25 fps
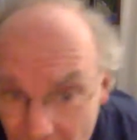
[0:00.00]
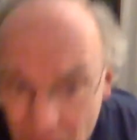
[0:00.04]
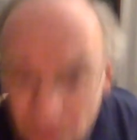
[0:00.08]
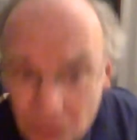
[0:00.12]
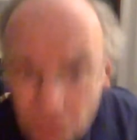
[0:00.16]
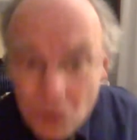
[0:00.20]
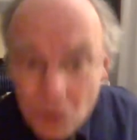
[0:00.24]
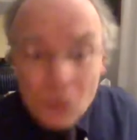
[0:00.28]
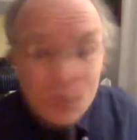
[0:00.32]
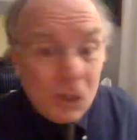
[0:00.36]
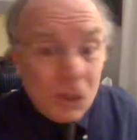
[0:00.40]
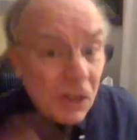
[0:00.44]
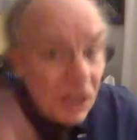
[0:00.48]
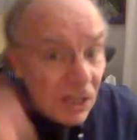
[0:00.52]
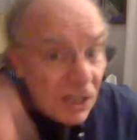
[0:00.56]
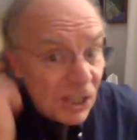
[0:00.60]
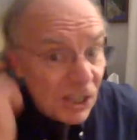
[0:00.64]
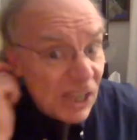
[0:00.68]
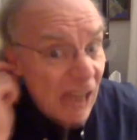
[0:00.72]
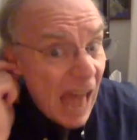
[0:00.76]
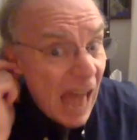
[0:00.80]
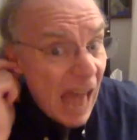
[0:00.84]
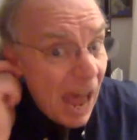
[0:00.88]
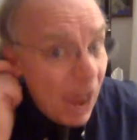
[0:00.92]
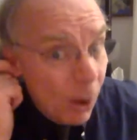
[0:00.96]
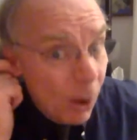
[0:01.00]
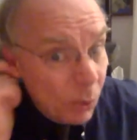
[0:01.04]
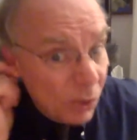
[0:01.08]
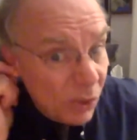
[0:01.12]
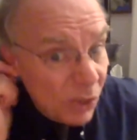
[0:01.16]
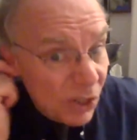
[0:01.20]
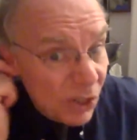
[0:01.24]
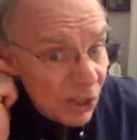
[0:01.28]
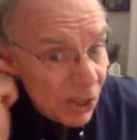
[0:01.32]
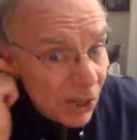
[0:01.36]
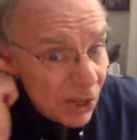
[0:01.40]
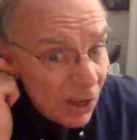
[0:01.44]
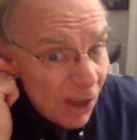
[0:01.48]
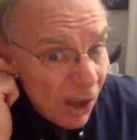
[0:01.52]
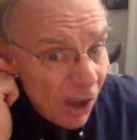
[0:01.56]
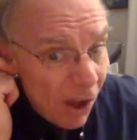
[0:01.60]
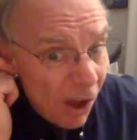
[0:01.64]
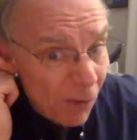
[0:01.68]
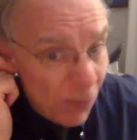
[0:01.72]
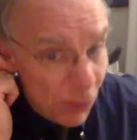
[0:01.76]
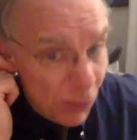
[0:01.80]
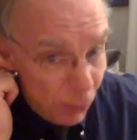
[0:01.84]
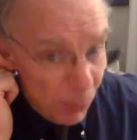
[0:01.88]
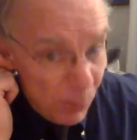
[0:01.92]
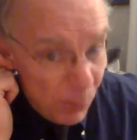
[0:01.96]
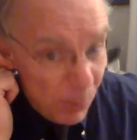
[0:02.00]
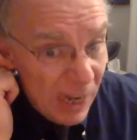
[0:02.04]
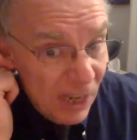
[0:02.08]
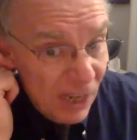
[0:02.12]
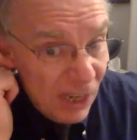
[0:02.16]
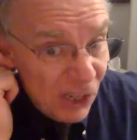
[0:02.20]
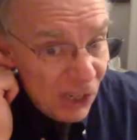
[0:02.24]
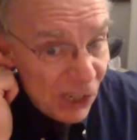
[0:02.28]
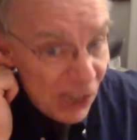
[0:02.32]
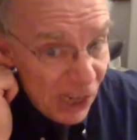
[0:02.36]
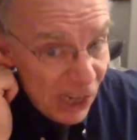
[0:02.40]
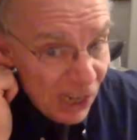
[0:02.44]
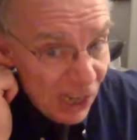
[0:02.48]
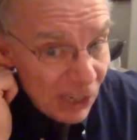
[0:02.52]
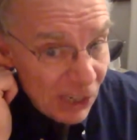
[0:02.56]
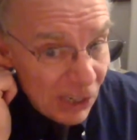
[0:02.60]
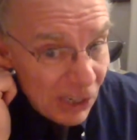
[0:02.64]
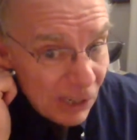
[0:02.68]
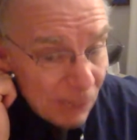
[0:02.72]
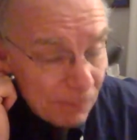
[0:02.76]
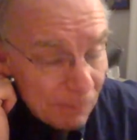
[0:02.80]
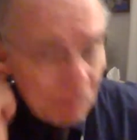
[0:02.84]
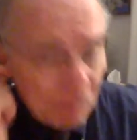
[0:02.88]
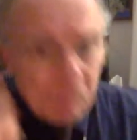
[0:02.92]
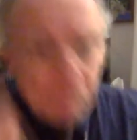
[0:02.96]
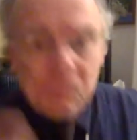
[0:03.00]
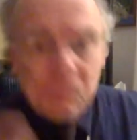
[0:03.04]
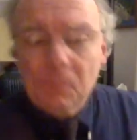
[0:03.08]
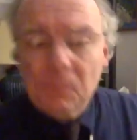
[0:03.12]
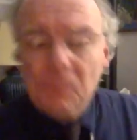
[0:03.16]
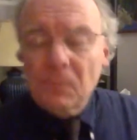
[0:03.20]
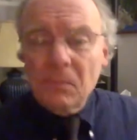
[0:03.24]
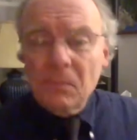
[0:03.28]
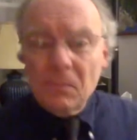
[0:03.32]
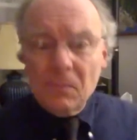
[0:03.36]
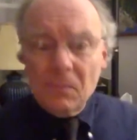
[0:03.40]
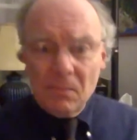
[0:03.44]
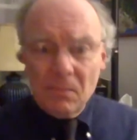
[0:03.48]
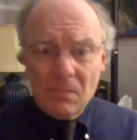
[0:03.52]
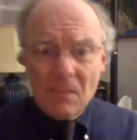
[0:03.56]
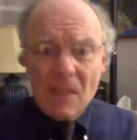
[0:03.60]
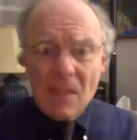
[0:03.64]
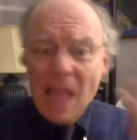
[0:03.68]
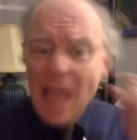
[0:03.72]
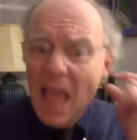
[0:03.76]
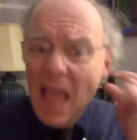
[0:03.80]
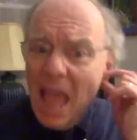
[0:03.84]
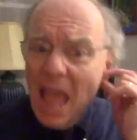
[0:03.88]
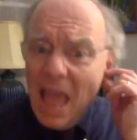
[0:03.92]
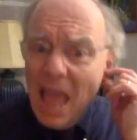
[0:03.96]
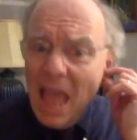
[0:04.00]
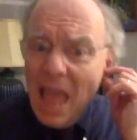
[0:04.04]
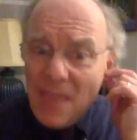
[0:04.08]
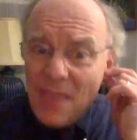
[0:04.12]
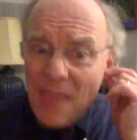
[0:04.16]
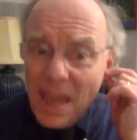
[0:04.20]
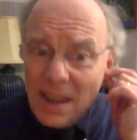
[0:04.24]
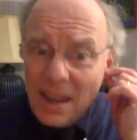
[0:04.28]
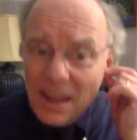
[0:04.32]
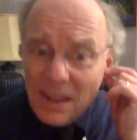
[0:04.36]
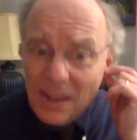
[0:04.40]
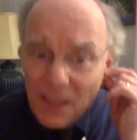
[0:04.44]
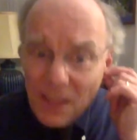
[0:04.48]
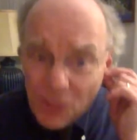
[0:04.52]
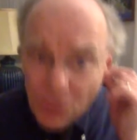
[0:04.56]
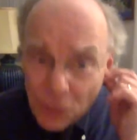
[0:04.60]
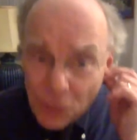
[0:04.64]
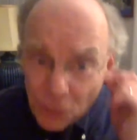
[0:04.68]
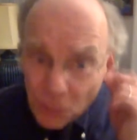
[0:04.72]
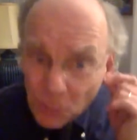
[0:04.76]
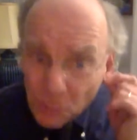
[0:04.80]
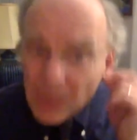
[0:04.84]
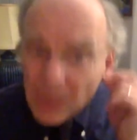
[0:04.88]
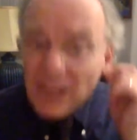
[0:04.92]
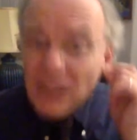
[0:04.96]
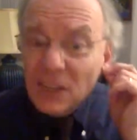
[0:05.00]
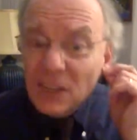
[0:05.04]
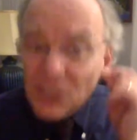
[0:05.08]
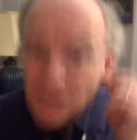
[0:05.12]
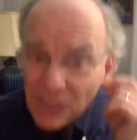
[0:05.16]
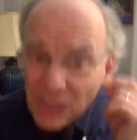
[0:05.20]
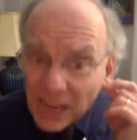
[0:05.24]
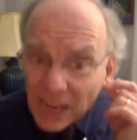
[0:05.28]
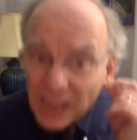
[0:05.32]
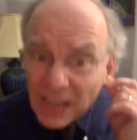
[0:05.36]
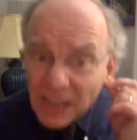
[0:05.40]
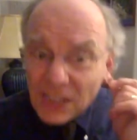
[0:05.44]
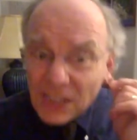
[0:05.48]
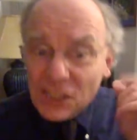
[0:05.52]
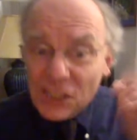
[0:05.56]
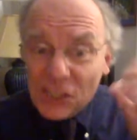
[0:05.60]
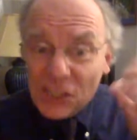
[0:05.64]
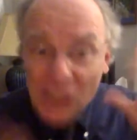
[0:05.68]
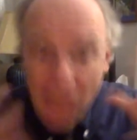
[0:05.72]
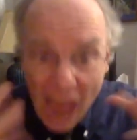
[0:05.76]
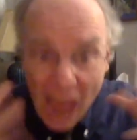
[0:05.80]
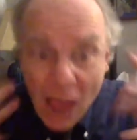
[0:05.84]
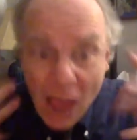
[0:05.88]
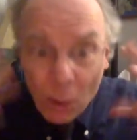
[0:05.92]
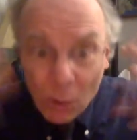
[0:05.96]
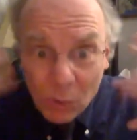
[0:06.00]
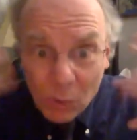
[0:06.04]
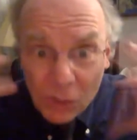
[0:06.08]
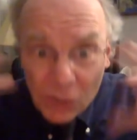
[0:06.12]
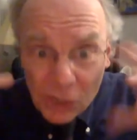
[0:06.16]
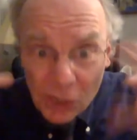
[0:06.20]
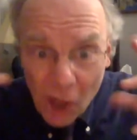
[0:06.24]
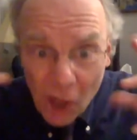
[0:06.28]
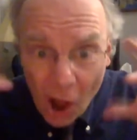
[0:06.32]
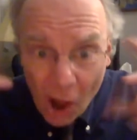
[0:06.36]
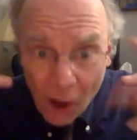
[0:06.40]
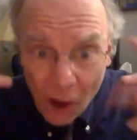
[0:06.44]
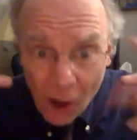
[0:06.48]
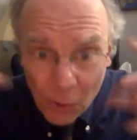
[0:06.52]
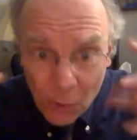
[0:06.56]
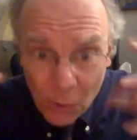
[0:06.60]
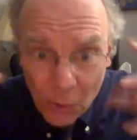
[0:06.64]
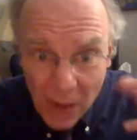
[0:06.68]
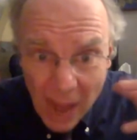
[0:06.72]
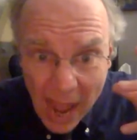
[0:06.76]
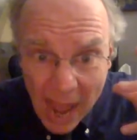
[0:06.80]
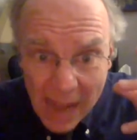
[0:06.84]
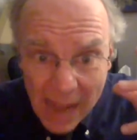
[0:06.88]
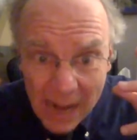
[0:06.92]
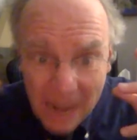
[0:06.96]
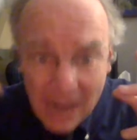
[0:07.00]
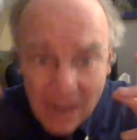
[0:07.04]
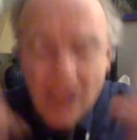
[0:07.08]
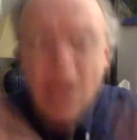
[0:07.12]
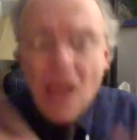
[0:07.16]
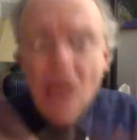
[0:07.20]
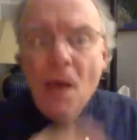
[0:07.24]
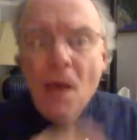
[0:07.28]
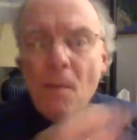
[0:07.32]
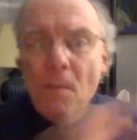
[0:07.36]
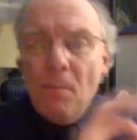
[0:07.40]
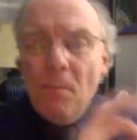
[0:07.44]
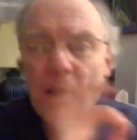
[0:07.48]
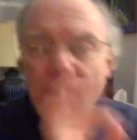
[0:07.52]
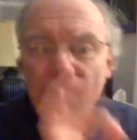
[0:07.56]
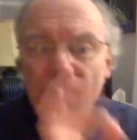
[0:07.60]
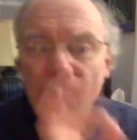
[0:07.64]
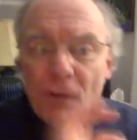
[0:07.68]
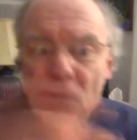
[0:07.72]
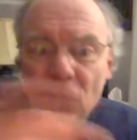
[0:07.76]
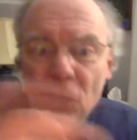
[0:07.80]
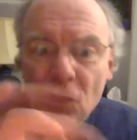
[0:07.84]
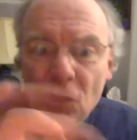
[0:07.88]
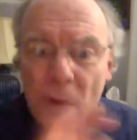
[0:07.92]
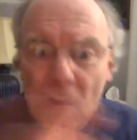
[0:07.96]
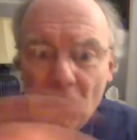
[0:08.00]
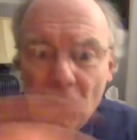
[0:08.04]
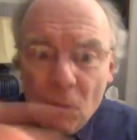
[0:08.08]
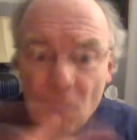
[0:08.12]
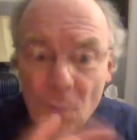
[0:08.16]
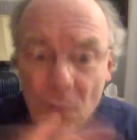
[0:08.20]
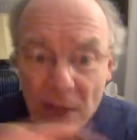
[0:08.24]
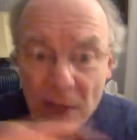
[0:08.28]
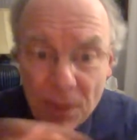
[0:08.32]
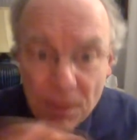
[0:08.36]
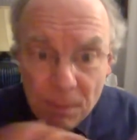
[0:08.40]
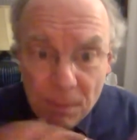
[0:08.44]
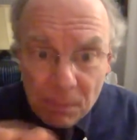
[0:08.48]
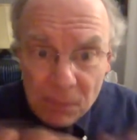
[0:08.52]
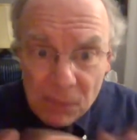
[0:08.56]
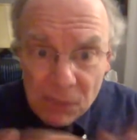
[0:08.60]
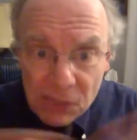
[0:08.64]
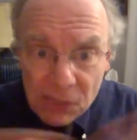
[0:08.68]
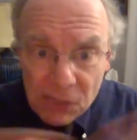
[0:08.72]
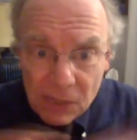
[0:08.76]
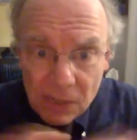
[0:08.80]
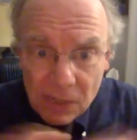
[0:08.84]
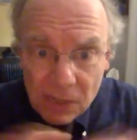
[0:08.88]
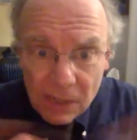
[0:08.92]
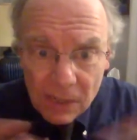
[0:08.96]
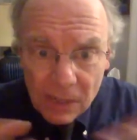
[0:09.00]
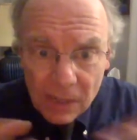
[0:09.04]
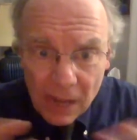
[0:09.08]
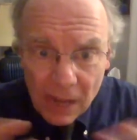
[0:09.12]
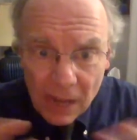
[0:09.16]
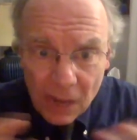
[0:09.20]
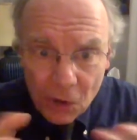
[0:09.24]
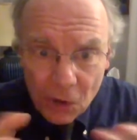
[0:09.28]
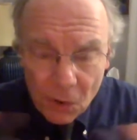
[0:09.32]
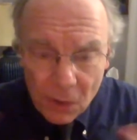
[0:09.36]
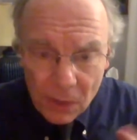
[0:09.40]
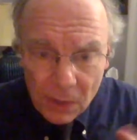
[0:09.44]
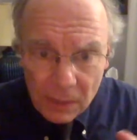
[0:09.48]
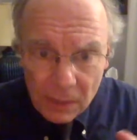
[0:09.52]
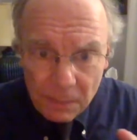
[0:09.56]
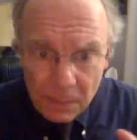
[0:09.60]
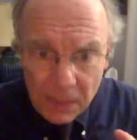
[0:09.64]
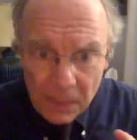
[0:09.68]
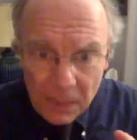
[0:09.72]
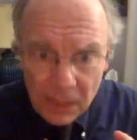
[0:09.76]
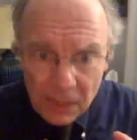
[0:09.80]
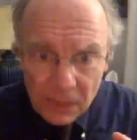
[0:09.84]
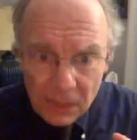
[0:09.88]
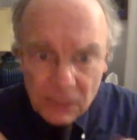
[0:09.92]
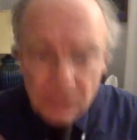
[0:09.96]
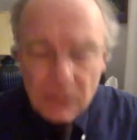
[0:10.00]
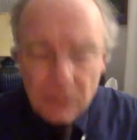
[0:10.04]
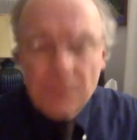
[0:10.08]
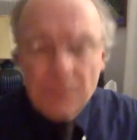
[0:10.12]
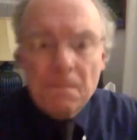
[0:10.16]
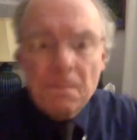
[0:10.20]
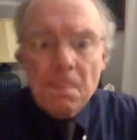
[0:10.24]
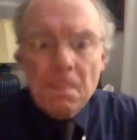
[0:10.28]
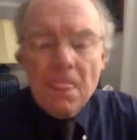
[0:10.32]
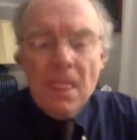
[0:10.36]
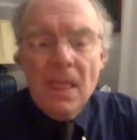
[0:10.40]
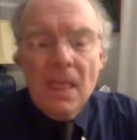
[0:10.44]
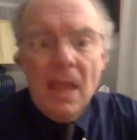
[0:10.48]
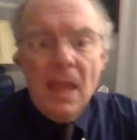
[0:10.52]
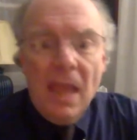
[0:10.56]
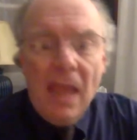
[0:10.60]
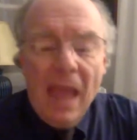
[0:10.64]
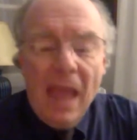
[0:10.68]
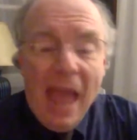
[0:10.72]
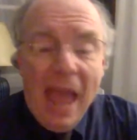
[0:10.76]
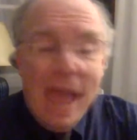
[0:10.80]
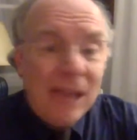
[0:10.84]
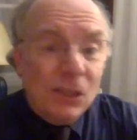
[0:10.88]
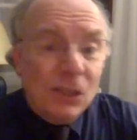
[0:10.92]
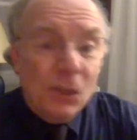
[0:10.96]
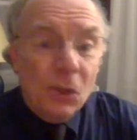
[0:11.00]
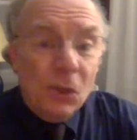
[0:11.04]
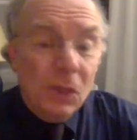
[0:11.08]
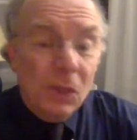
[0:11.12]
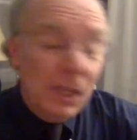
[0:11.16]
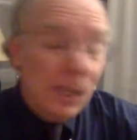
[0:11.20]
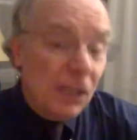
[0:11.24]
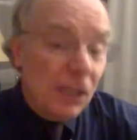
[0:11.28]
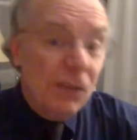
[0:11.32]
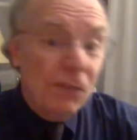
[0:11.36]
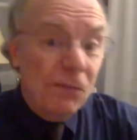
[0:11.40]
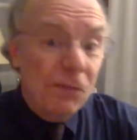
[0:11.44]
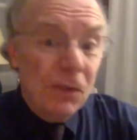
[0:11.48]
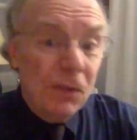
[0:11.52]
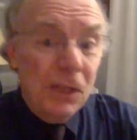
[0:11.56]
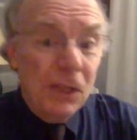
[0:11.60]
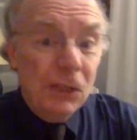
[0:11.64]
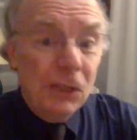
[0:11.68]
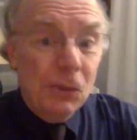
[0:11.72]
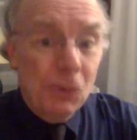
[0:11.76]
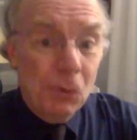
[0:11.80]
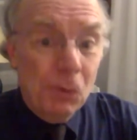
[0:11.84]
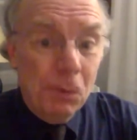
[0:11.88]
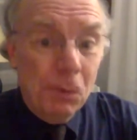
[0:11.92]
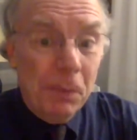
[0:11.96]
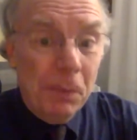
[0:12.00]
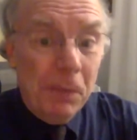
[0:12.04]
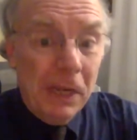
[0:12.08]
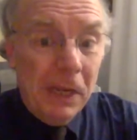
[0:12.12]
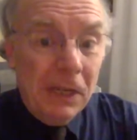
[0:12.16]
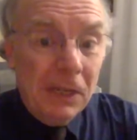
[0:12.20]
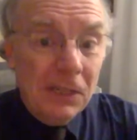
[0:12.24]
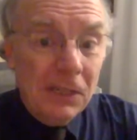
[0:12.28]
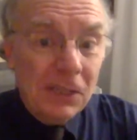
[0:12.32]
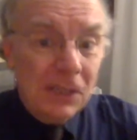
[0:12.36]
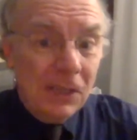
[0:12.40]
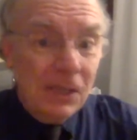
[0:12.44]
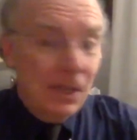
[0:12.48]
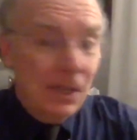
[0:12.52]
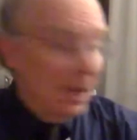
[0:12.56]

Those are the sounds of 3 and 6. And then 3 and 6 sounds are created by virtue of rhythms that occur in the piece. And so listen for these groupings.